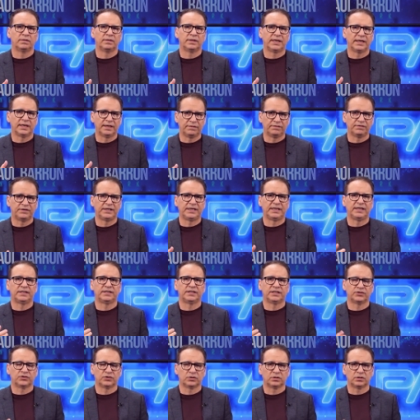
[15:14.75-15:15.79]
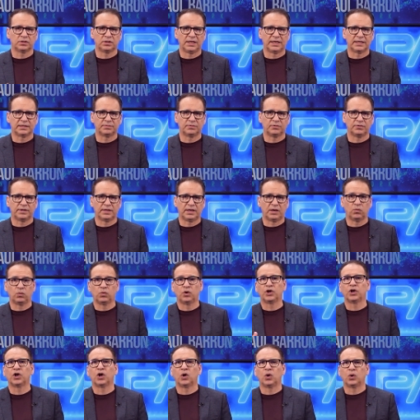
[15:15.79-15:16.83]
NFT digital collectible that I
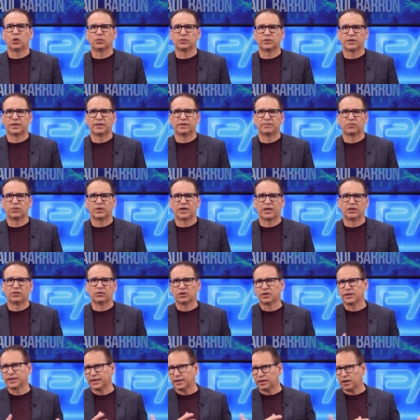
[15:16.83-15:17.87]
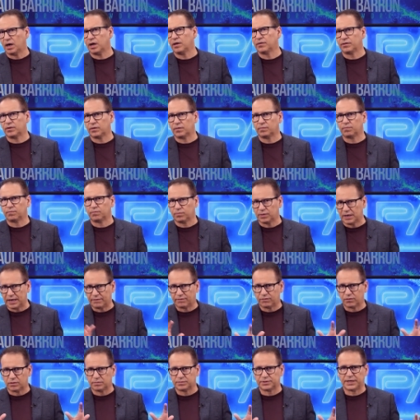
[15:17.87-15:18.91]
would hold. And when I look at other
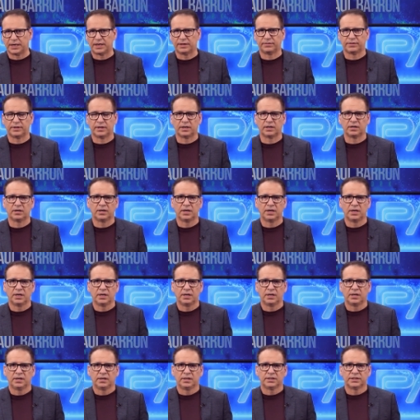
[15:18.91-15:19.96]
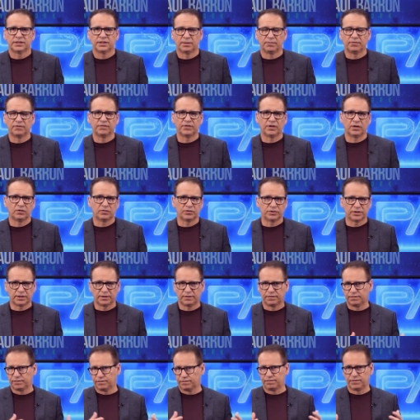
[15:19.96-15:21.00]
platforms out there, some of those
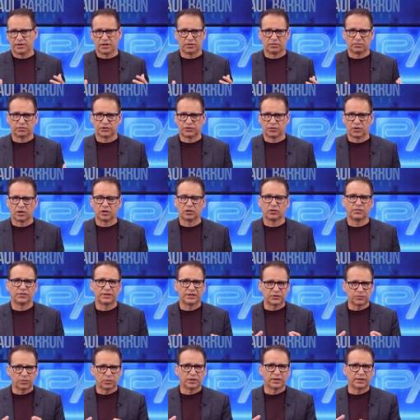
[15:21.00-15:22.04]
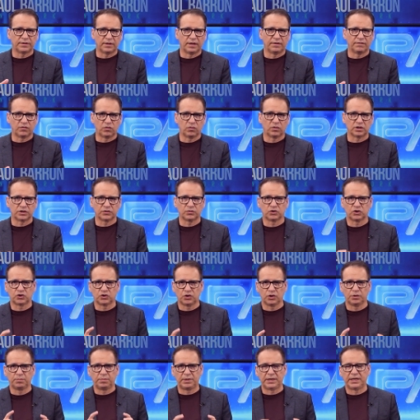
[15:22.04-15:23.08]
have, you know, struggled. This one, of course,
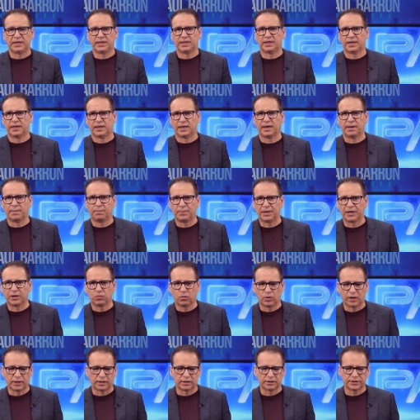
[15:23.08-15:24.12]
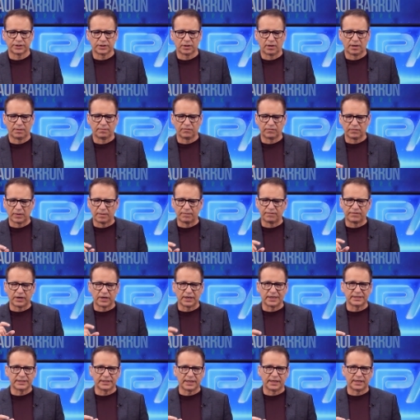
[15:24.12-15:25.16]
could be a, a big winner. So I'm, I'm
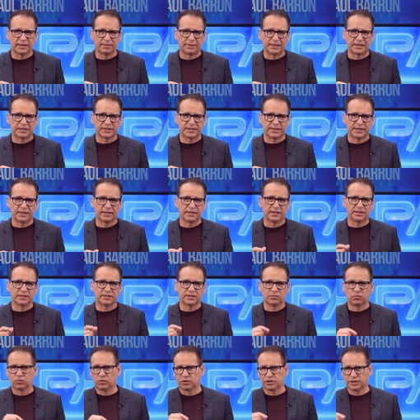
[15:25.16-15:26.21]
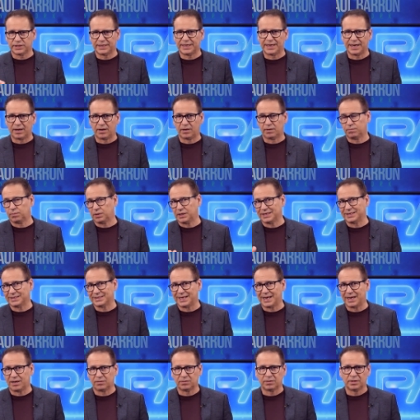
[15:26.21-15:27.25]
very excited about seeing this. We'll see how it plays
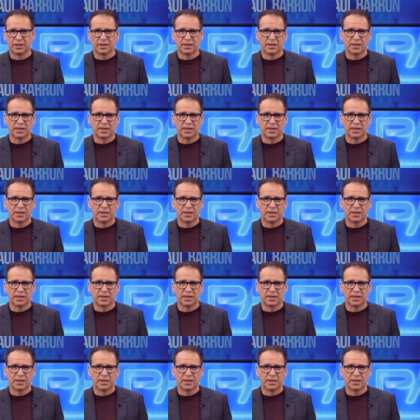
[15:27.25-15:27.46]
out.